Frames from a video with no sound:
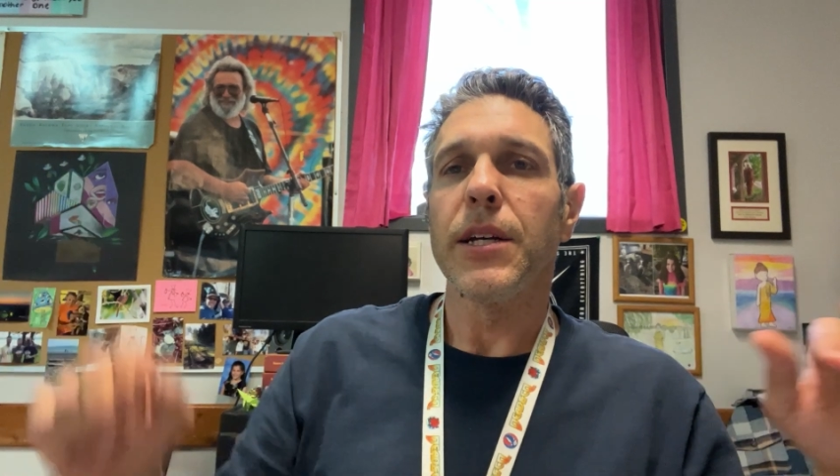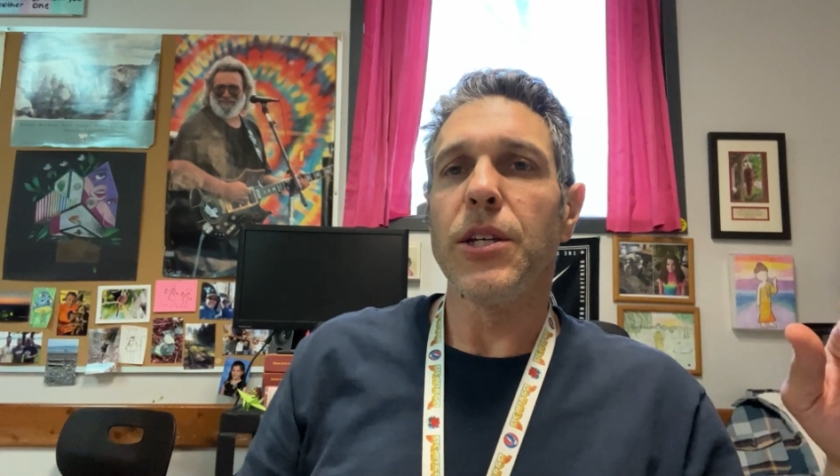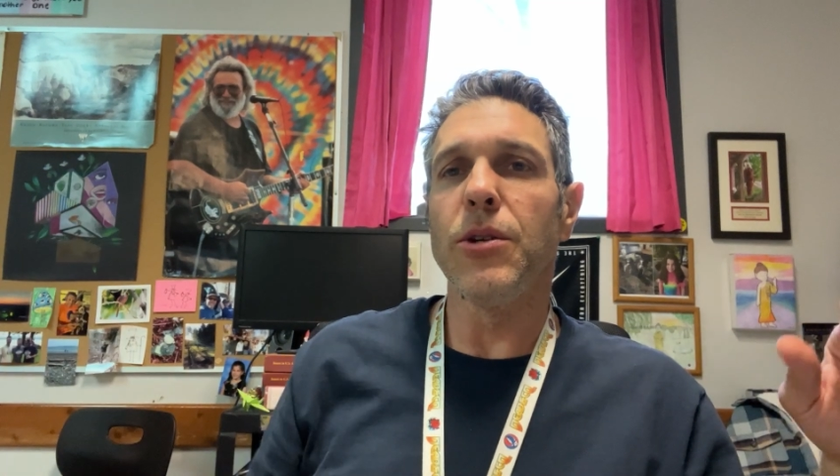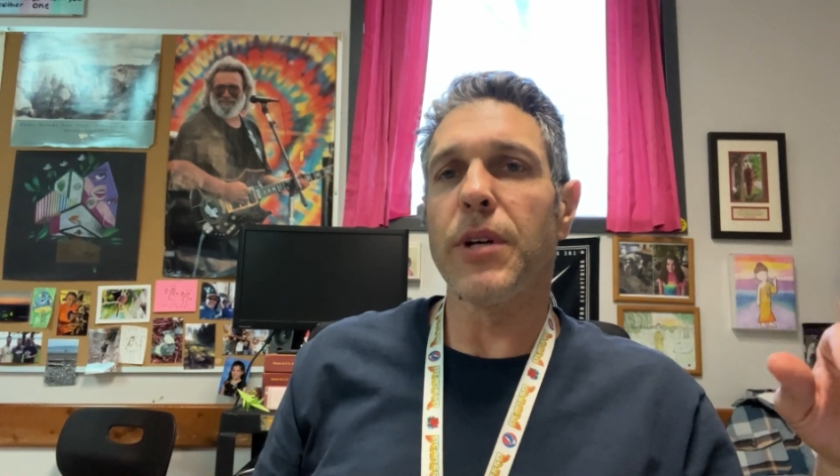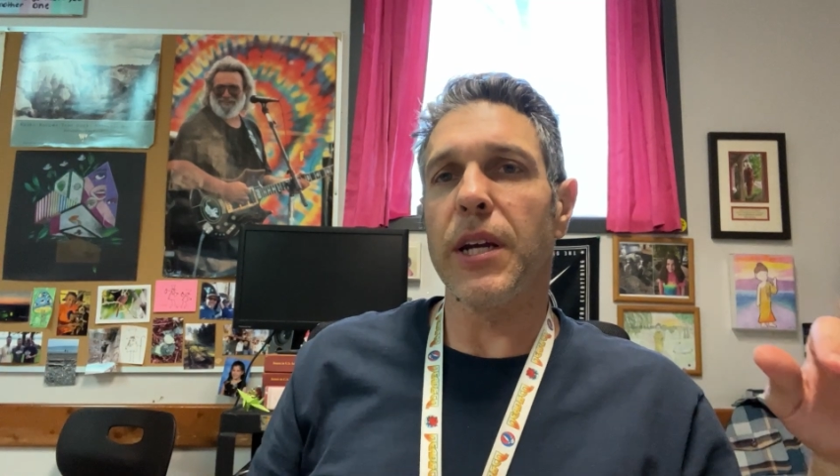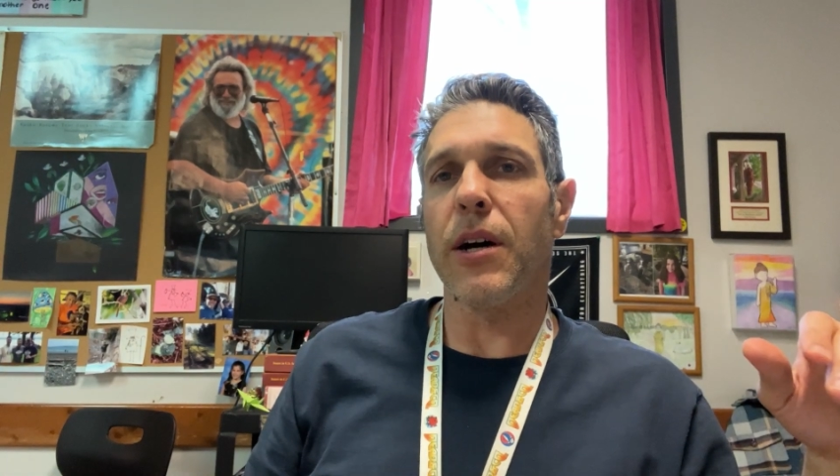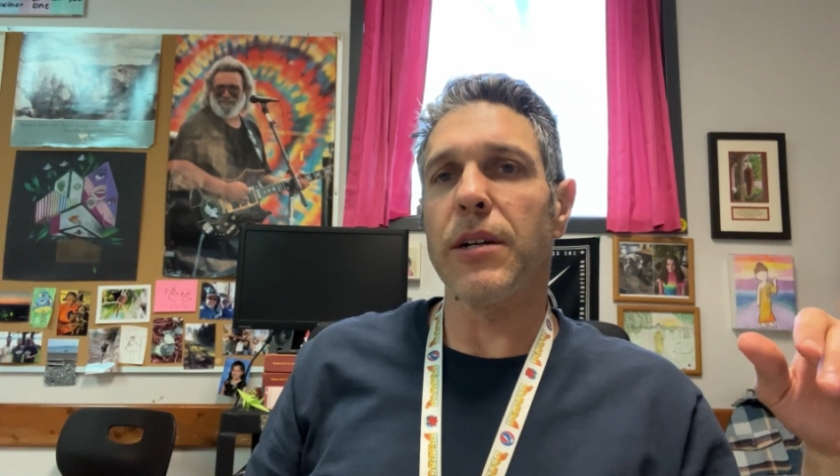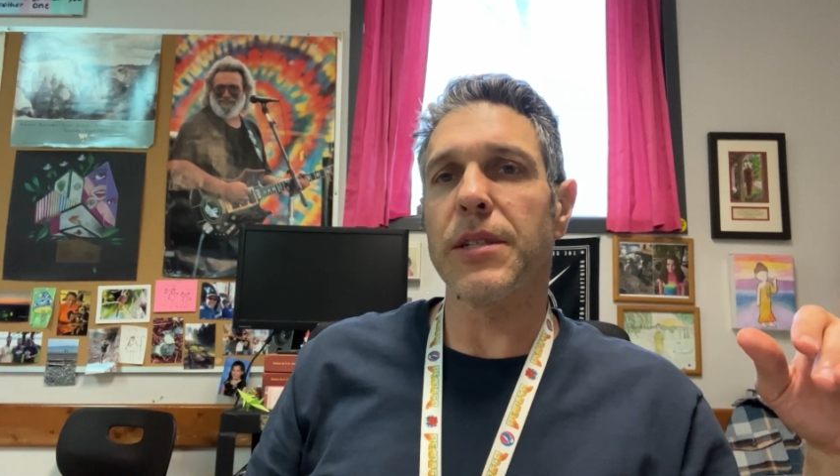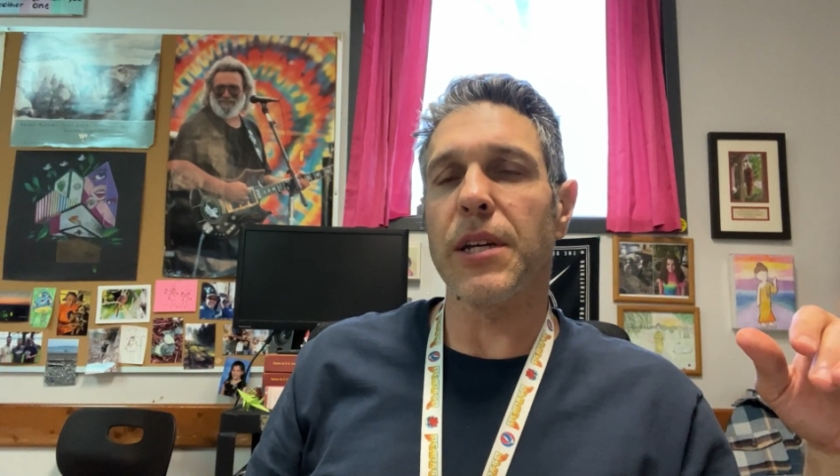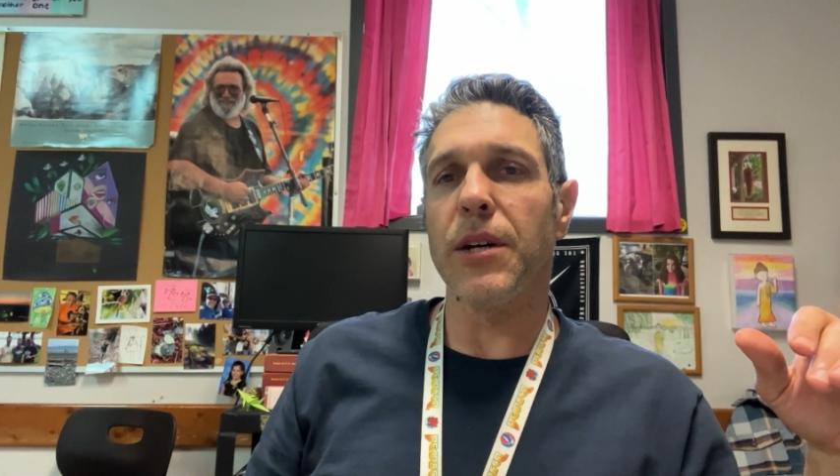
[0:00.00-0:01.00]
you could
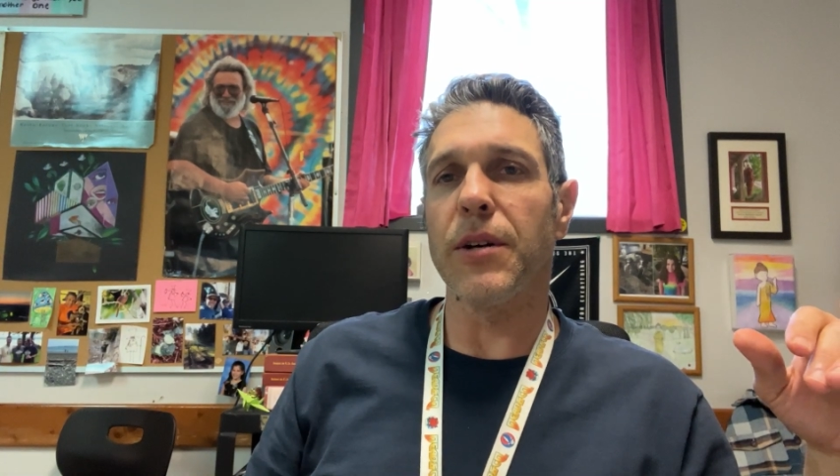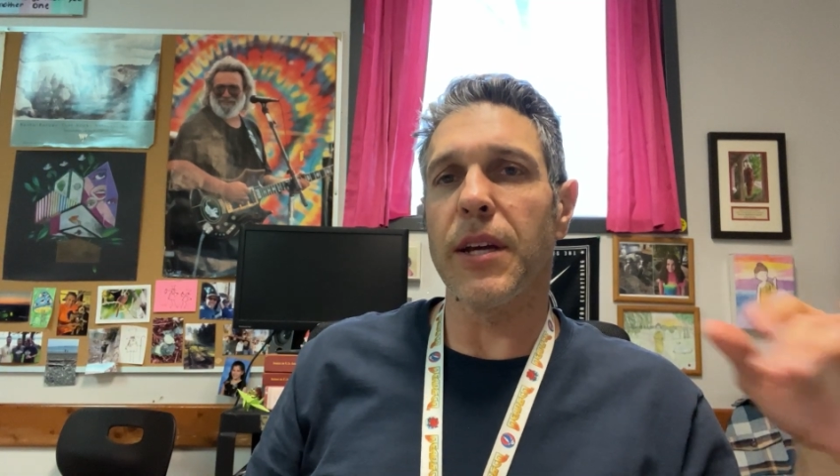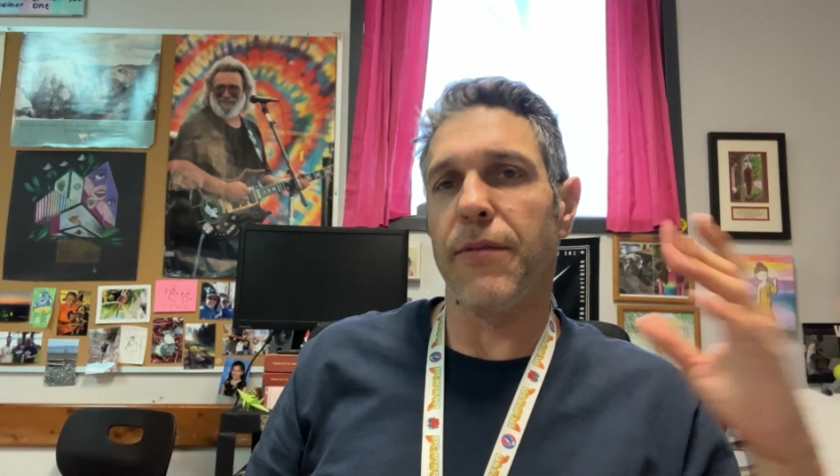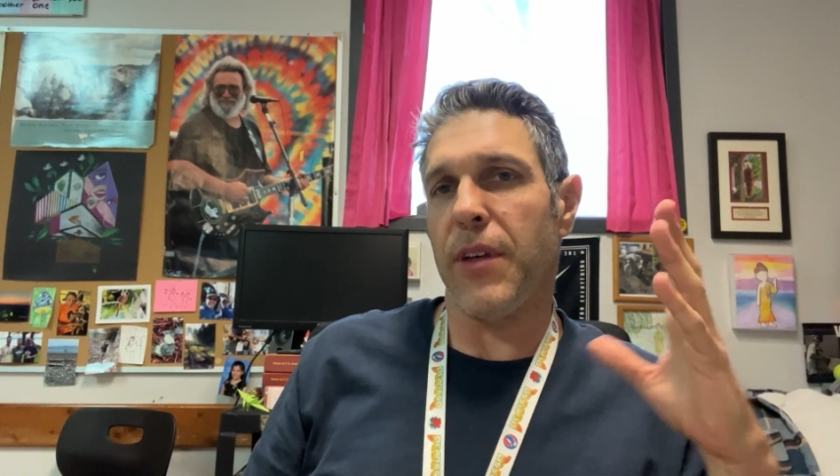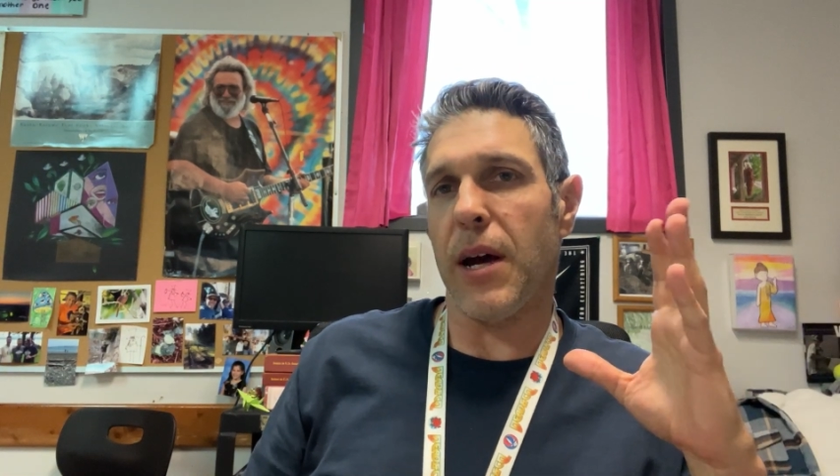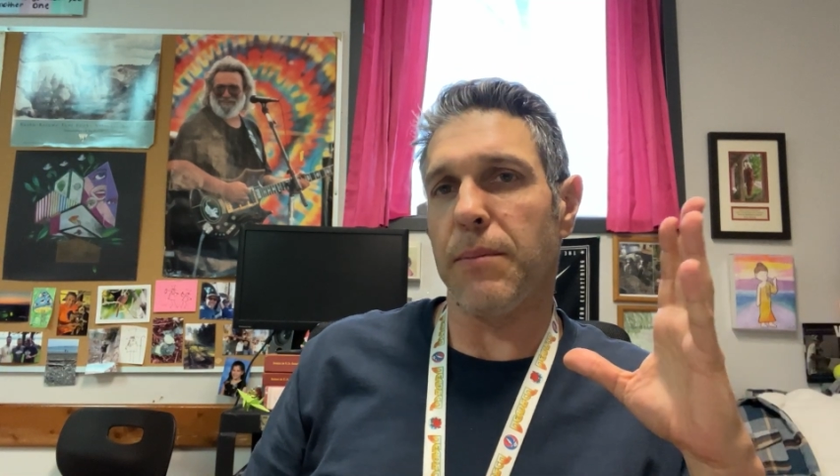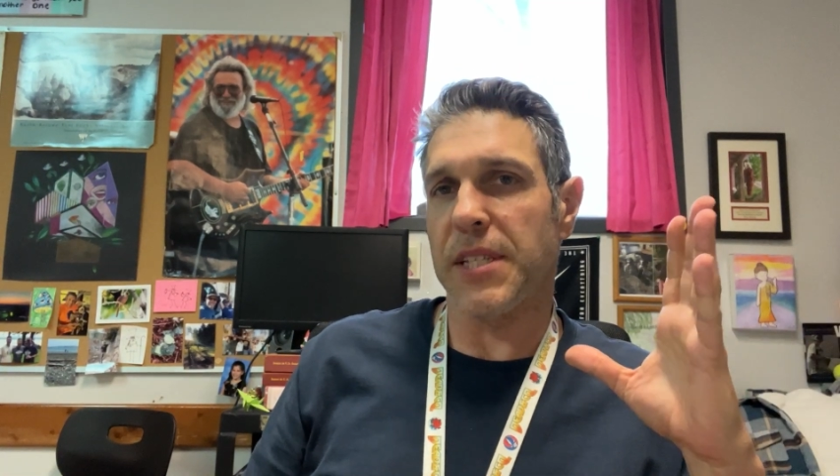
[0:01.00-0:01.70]
also give them,